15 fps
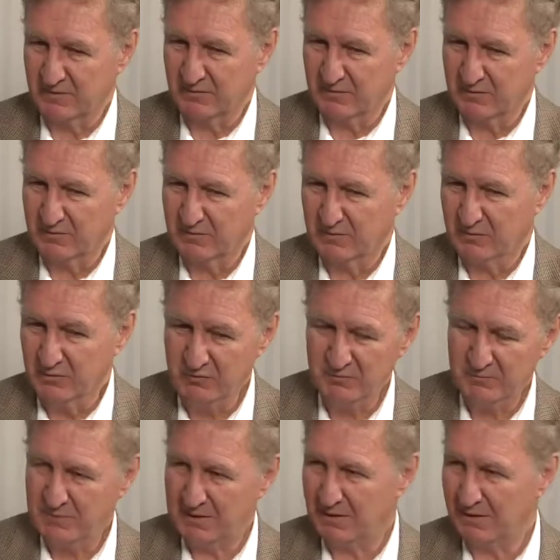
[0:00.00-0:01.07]
and
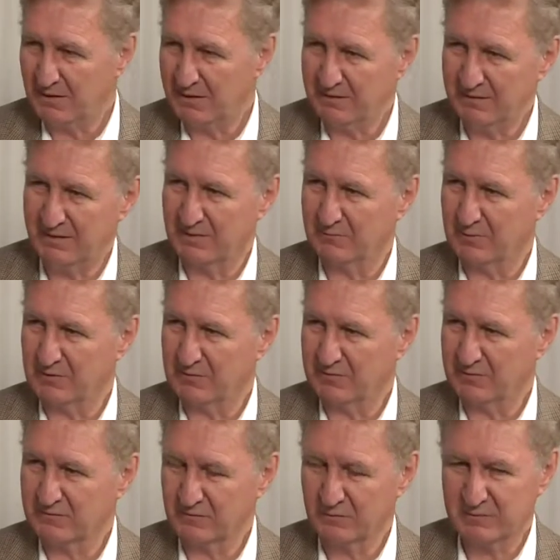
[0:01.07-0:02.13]
who's behind there, because
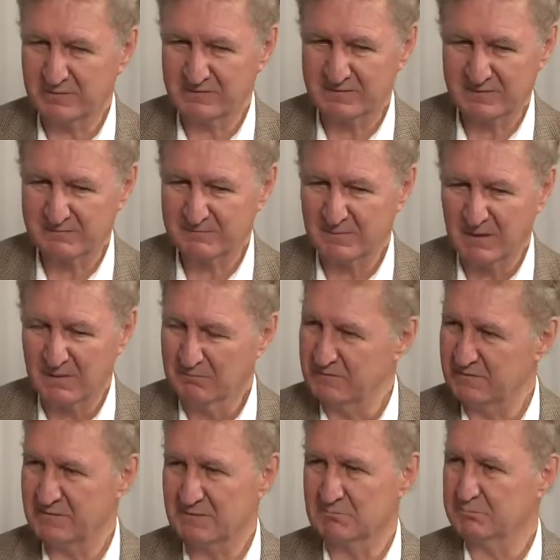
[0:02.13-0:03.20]
there's always some
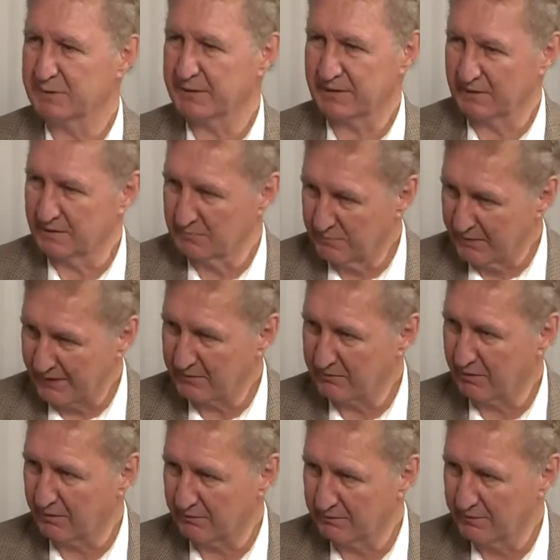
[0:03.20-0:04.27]
Mr. Big in the
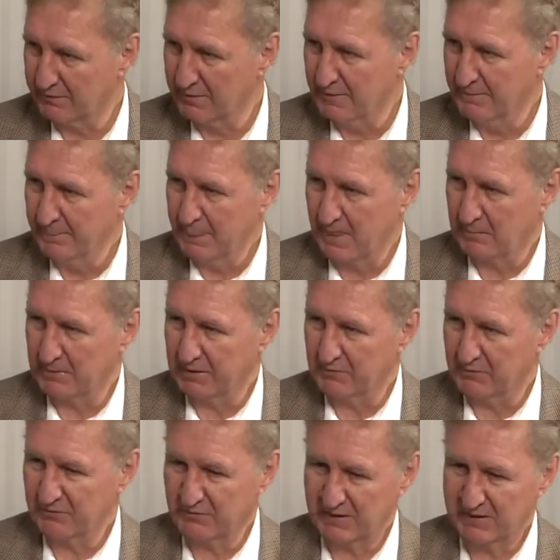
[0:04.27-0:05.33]
background. Mm.
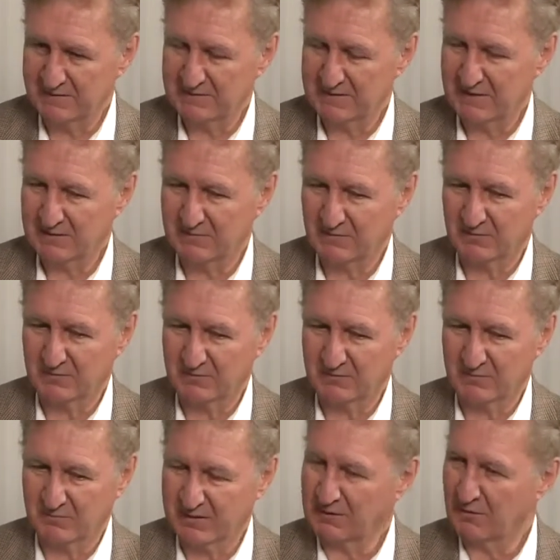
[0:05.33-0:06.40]
Because they stand to
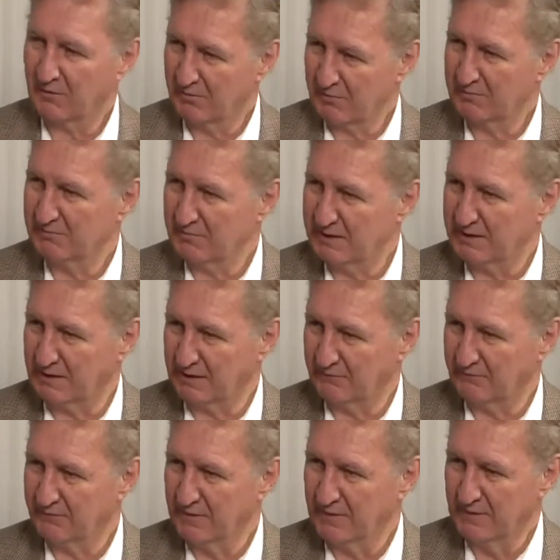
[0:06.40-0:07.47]
make a lot of money
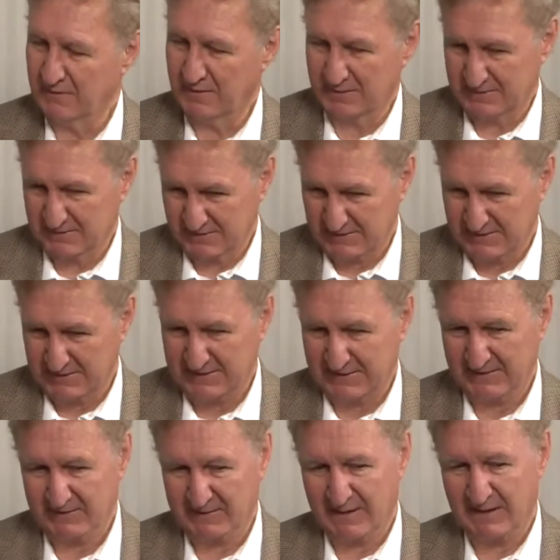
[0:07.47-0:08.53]
if they can
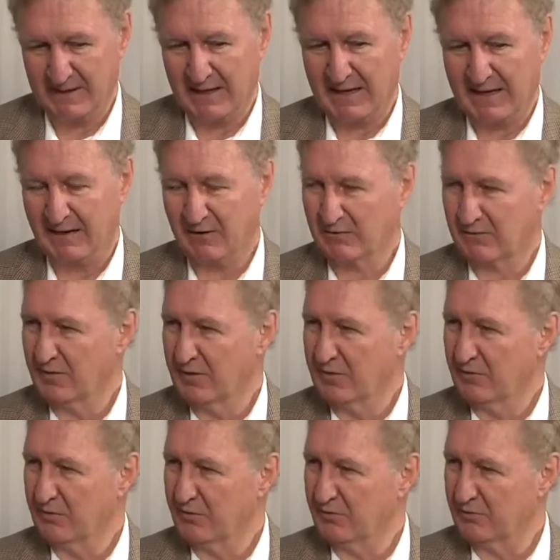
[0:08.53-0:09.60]
get that out
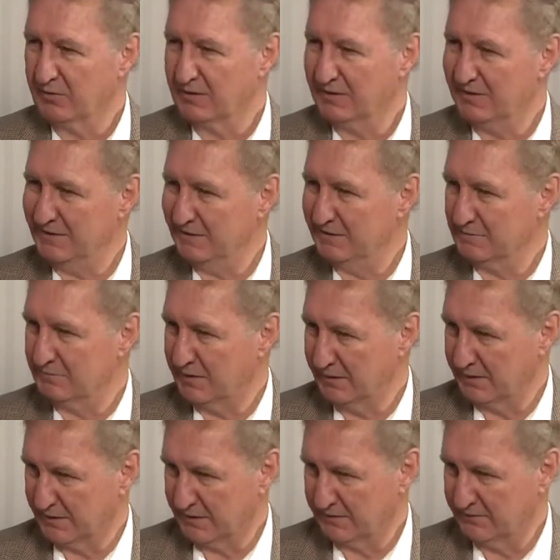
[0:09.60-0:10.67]
through illegal
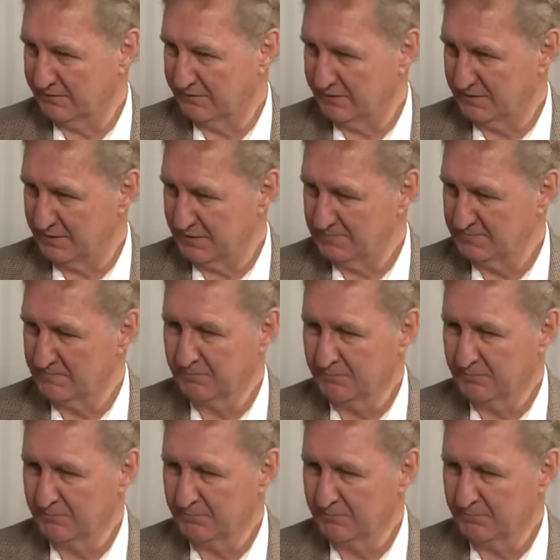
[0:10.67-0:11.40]
mining activity,